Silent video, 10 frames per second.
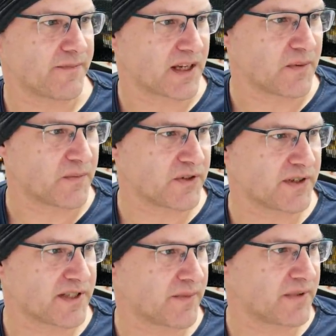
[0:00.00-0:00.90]
I'm sure
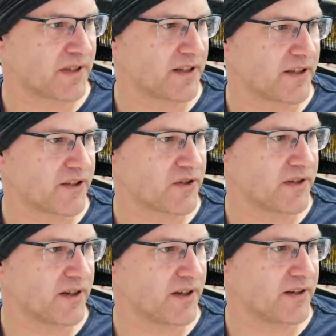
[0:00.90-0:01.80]
it's something that I should
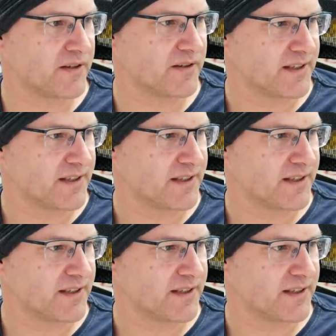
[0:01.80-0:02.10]
know